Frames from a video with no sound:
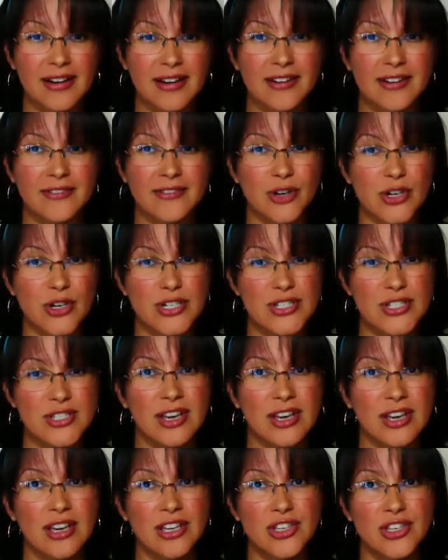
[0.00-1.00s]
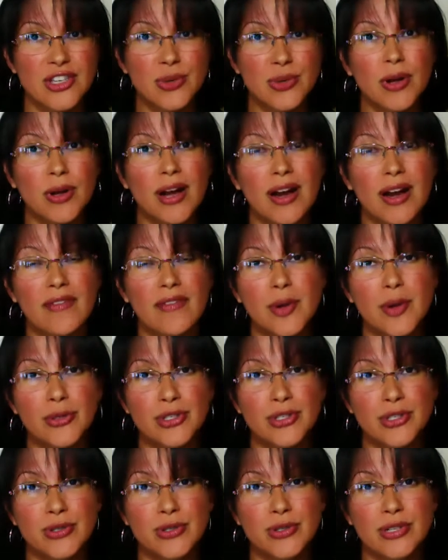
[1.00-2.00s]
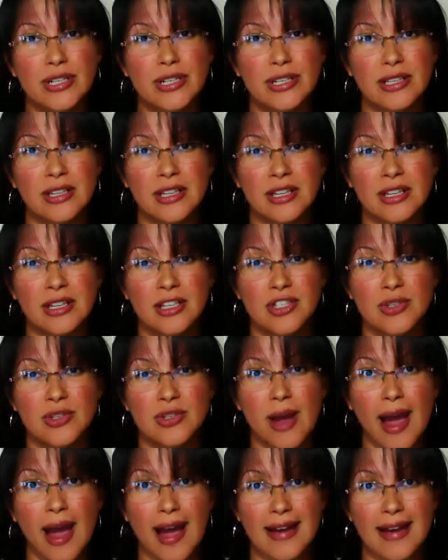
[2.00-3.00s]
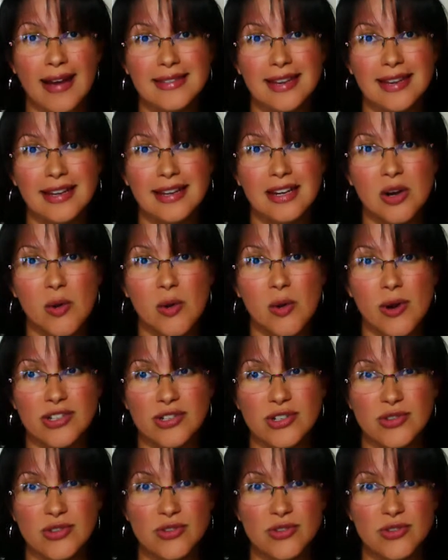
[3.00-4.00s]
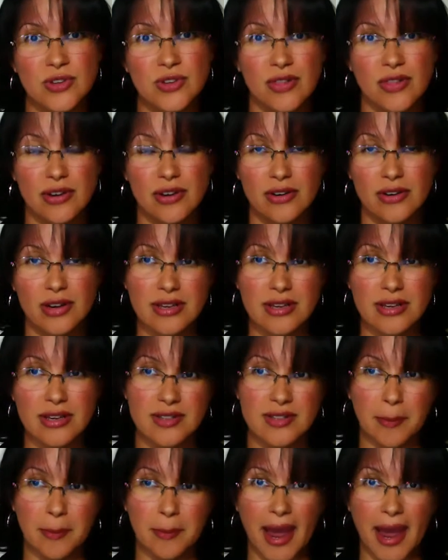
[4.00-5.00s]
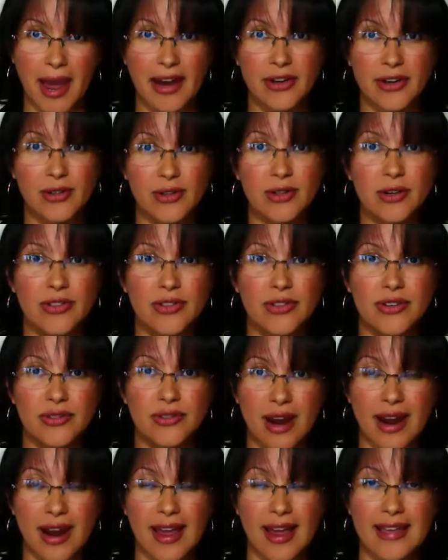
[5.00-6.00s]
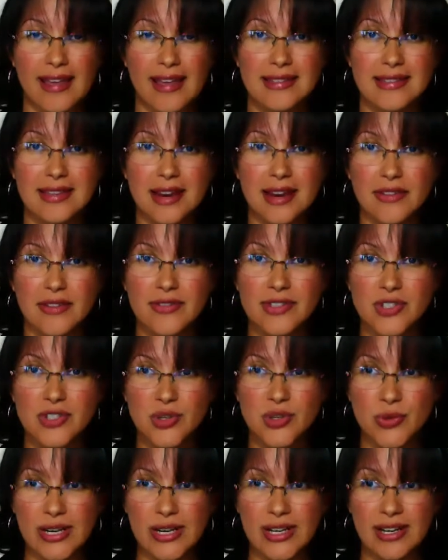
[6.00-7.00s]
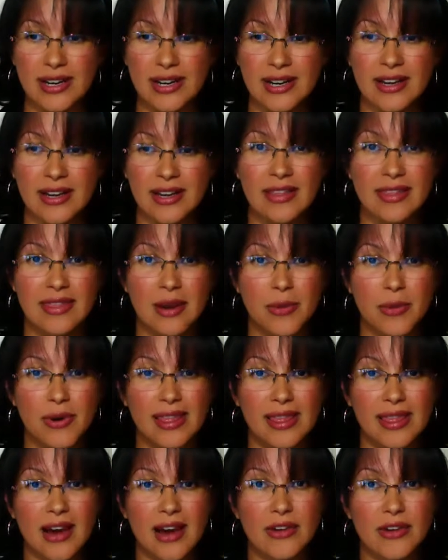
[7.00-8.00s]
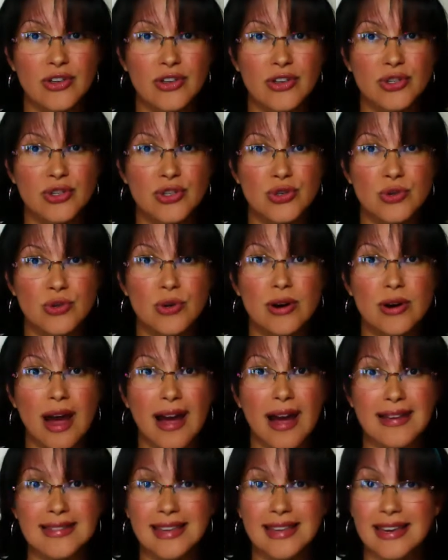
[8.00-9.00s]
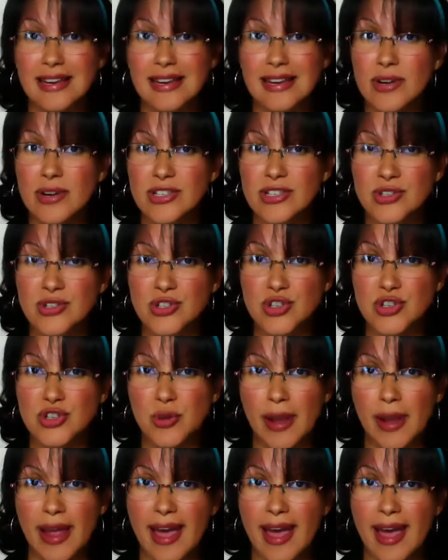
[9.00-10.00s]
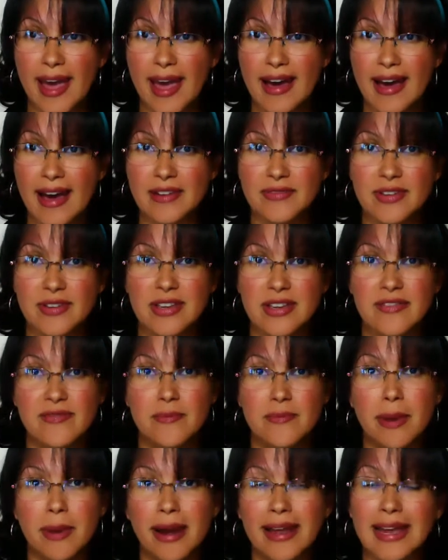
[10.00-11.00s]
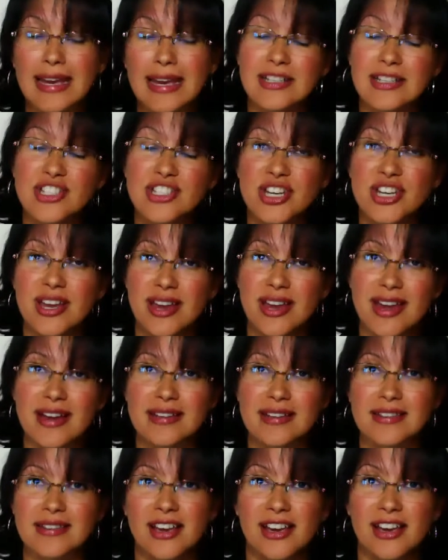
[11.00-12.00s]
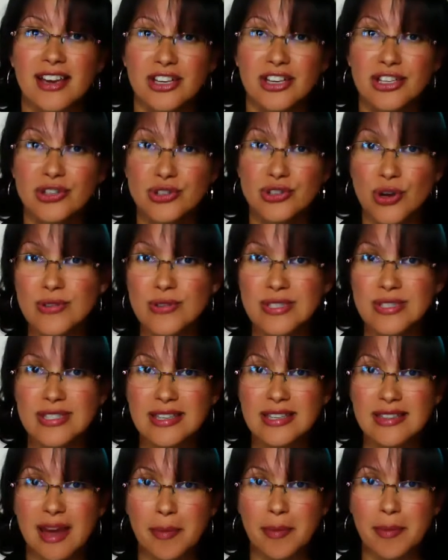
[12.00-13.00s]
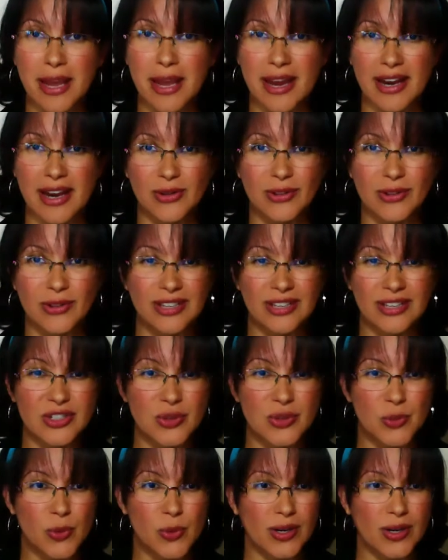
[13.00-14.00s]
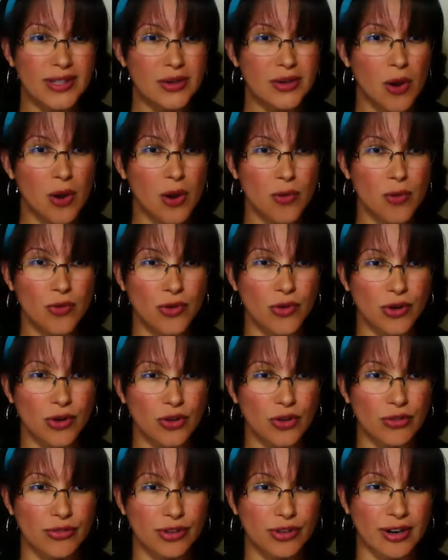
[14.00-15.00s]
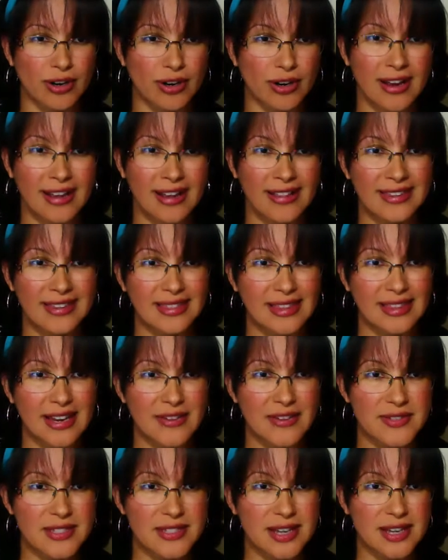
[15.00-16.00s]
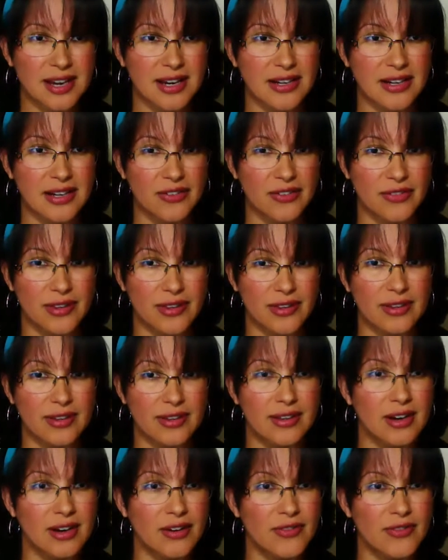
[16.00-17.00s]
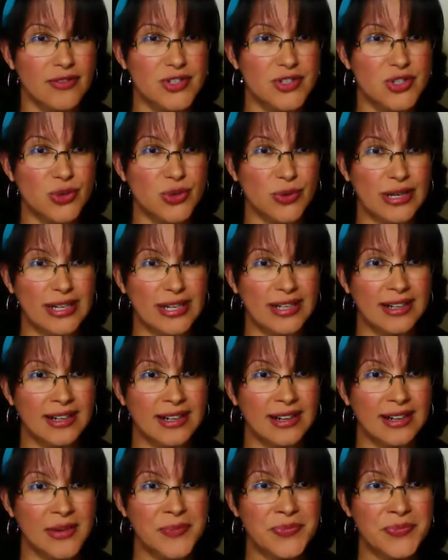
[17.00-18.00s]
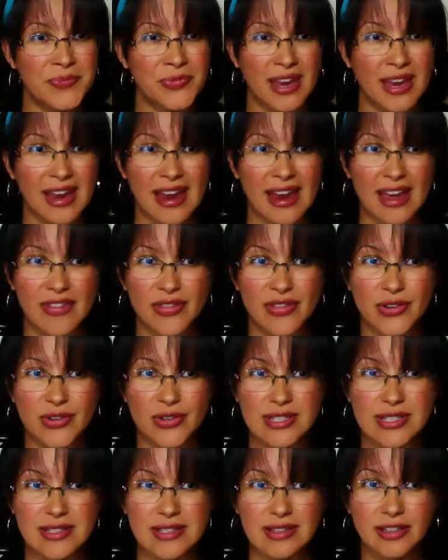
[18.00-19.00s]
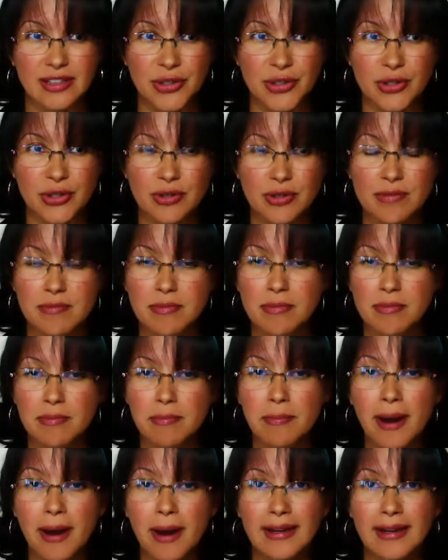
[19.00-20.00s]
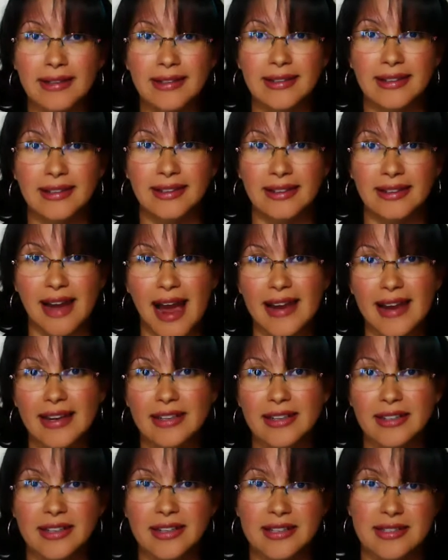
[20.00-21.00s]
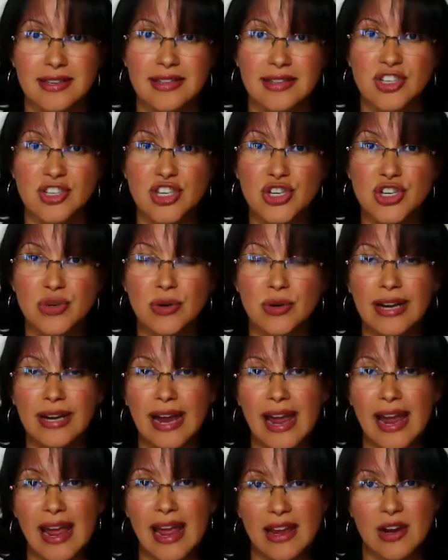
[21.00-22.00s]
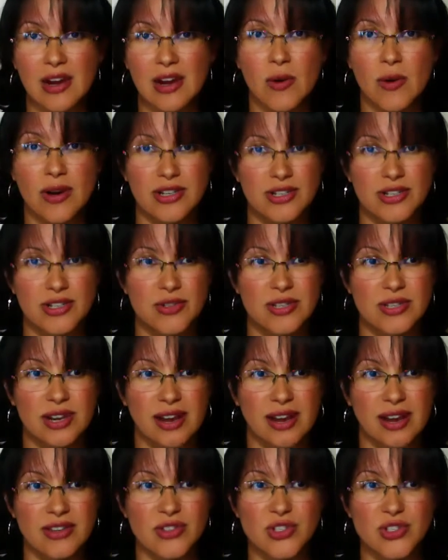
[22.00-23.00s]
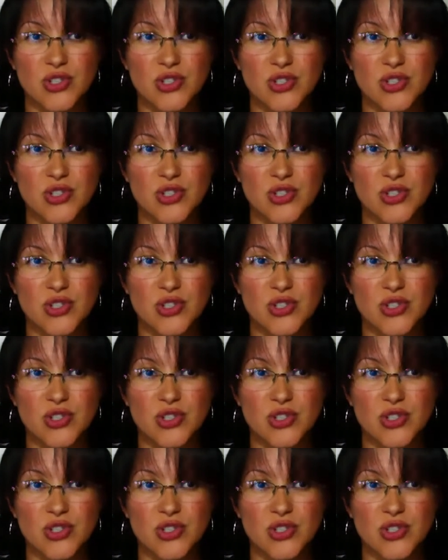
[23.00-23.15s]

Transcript: First, you will have the opportunity to ask any questions. There is a panel on the right-hand side of the screen that would allow you to ask any questions you may have. If by any chance you don't see that panel, then you want to hover over the left side of the screen. And there is a little button, an icon that says Q&A, questions and answers.